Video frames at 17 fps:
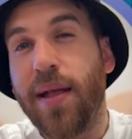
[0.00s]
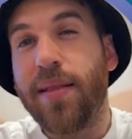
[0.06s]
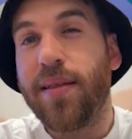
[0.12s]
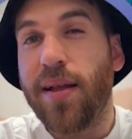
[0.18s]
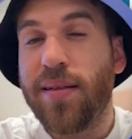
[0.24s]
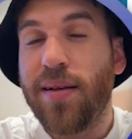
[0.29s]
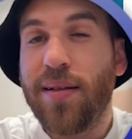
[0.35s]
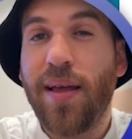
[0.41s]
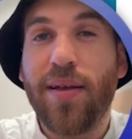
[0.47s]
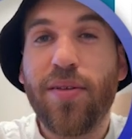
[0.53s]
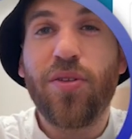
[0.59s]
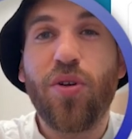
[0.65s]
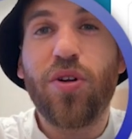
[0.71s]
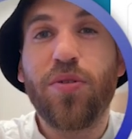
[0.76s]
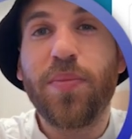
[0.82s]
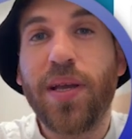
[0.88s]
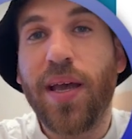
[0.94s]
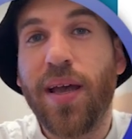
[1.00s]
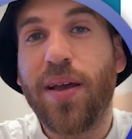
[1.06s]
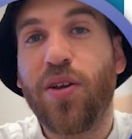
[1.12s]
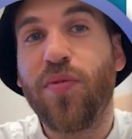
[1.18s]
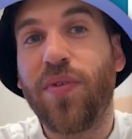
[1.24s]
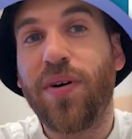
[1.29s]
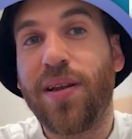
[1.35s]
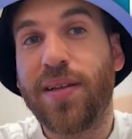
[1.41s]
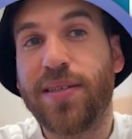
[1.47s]
And that client told me, hey,
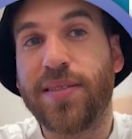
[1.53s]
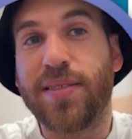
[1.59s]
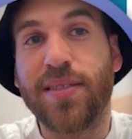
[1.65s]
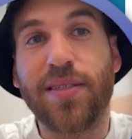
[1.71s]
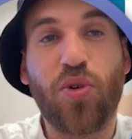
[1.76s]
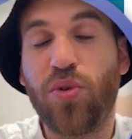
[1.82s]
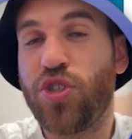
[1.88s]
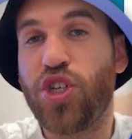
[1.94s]
Yuval, listen,